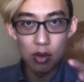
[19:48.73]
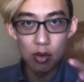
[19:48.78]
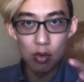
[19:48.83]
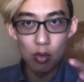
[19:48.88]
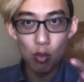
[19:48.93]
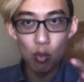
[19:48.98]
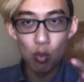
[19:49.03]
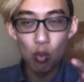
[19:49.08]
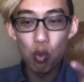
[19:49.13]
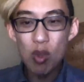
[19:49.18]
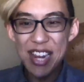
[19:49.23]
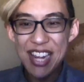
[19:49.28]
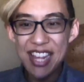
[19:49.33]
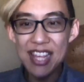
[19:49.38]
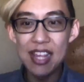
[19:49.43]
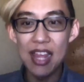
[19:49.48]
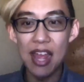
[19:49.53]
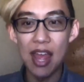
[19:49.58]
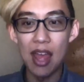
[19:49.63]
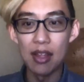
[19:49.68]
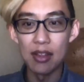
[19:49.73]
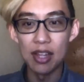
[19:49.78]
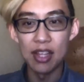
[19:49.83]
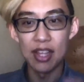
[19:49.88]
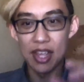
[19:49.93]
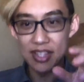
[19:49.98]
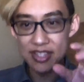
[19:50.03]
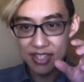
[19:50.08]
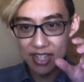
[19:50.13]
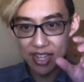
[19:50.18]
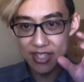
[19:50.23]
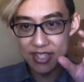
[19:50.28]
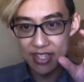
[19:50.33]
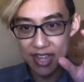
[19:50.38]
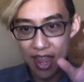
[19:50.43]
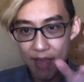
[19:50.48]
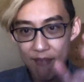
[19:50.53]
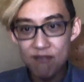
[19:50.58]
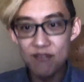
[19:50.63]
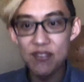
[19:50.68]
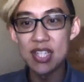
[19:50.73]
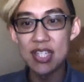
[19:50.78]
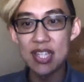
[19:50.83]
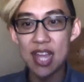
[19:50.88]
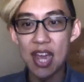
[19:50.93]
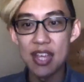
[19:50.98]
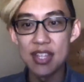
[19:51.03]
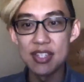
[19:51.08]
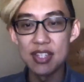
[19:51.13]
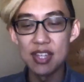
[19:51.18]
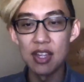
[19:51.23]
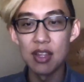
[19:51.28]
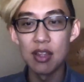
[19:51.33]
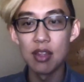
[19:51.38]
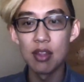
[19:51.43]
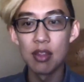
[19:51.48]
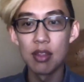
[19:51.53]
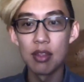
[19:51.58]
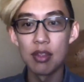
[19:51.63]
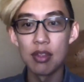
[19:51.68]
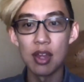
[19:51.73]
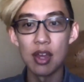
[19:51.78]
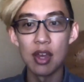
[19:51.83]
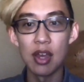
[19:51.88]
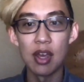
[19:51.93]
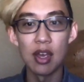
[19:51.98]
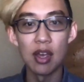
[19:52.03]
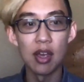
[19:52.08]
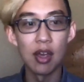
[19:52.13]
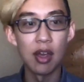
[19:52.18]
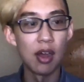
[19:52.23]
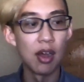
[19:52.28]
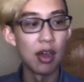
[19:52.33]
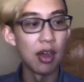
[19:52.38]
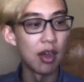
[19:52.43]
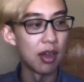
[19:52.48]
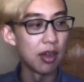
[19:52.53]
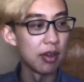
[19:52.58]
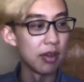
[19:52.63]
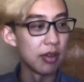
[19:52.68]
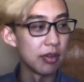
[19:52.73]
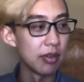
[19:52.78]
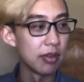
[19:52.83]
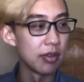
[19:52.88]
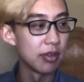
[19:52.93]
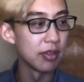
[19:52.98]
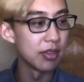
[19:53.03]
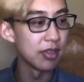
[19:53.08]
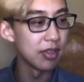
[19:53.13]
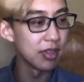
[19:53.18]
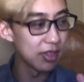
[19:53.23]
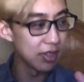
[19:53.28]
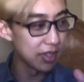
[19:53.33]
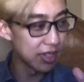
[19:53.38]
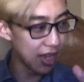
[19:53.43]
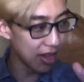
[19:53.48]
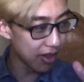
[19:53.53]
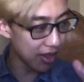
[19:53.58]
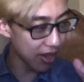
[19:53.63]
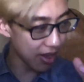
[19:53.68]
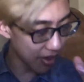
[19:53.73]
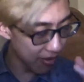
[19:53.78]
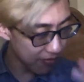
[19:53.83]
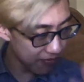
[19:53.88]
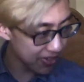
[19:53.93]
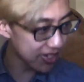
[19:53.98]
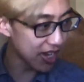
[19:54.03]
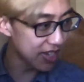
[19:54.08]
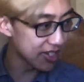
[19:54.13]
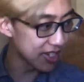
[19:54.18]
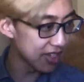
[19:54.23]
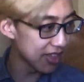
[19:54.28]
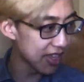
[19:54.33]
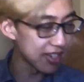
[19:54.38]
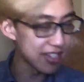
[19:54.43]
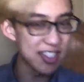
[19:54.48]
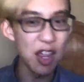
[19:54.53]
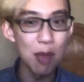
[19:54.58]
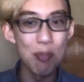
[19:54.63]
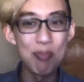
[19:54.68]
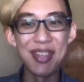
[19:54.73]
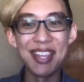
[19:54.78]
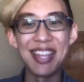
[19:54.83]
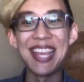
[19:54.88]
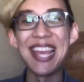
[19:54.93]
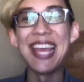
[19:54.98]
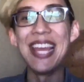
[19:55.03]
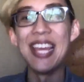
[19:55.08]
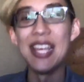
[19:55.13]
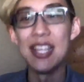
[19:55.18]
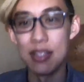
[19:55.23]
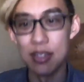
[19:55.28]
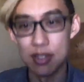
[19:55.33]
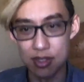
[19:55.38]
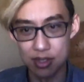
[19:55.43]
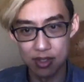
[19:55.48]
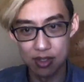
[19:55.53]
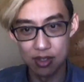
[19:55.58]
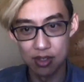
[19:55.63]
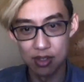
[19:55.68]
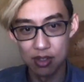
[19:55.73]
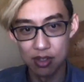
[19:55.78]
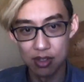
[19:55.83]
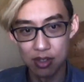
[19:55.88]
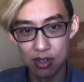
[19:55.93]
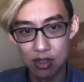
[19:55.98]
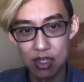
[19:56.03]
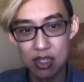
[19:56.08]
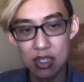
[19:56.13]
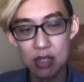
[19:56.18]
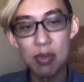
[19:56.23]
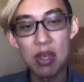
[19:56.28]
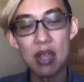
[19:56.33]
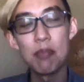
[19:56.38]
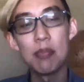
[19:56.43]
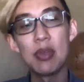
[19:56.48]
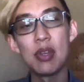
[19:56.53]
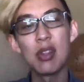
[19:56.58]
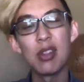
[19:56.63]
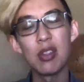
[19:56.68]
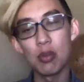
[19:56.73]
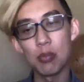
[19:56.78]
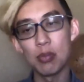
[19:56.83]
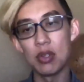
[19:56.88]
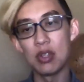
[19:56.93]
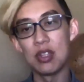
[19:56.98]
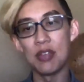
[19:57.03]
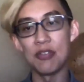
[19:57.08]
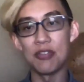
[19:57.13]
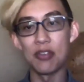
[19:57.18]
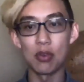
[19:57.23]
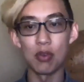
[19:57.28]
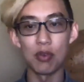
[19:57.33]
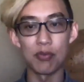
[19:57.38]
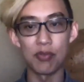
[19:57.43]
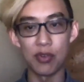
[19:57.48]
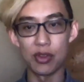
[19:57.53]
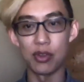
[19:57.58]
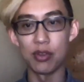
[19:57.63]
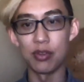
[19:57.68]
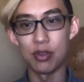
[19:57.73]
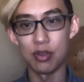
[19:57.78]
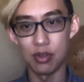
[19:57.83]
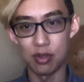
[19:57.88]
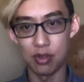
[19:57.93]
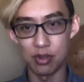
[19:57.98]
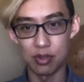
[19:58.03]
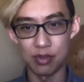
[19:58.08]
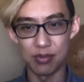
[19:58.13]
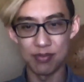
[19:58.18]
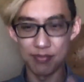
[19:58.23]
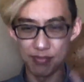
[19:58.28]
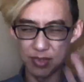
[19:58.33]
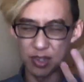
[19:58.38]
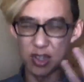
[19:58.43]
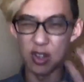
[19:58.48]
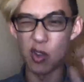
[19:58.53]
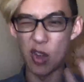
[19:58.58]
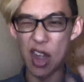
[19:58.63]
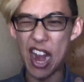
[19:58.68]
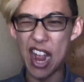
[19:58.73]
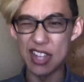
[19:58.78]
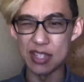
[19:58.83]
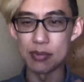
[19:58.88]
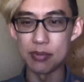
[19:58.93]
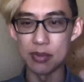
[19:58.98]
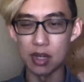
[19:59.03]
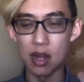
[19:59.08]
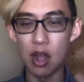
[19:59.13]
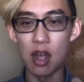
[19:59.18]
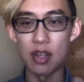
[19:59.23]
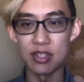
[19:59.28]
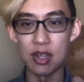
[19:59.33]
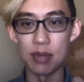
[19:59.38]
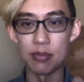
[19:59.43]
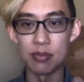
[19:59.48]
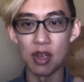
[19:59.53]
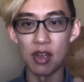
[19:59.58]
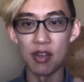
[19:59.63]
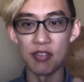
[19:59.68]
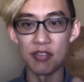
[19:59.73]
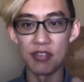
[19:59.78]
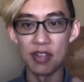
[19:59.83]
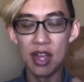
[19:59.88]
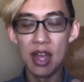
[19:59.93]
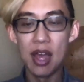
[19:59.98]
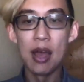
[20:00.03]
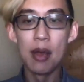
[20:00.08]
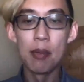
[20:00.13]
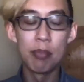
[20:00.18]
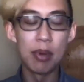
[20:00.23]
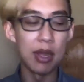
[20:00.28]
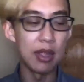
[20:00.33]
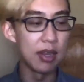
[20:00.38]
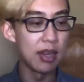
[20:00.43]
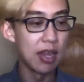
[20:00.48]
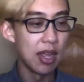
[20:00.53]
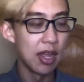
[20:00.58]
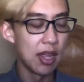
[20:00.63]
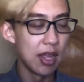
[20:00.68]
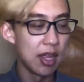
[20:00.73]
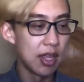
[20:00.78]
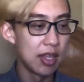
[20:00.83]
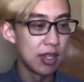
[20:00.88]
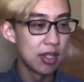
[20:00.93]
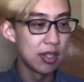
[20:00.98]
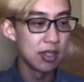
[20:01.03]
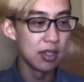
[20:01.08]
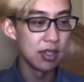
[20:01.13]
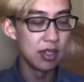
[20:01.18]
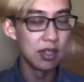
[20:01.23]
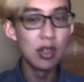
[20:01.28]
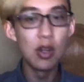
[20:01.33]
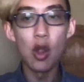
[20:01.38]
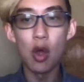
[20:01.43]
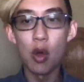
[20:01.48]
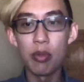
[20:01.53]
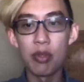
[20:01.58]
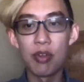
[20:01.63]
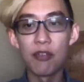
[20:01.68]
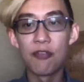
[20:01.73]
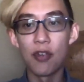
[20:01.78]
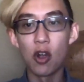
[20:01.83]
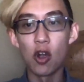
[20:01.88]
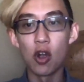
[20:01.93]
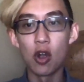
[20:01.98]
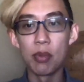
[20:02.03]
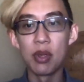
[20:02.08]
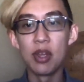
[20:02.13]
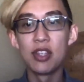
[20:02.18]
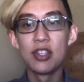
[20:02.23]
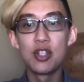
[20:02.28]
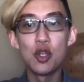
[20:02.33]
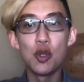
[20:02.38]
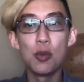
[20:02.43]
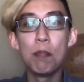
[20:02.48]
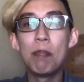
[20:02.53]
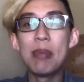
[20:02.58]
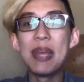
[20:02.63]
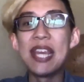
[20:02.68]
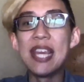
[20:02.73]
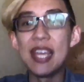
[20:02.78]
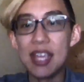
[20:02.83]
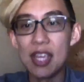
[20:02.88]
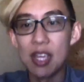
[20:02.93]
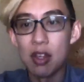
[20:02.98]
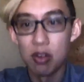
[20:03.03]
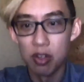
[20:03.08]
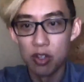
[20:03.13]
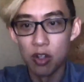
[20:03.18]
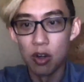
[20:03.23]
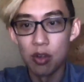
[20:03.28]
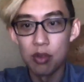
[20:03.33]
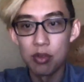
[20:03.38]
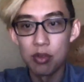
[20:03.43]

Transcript: it's emphasizing the emphasizing that something is. This might be a little bit difficult for you to grasp the concept of, but you know, the verb to be, you know,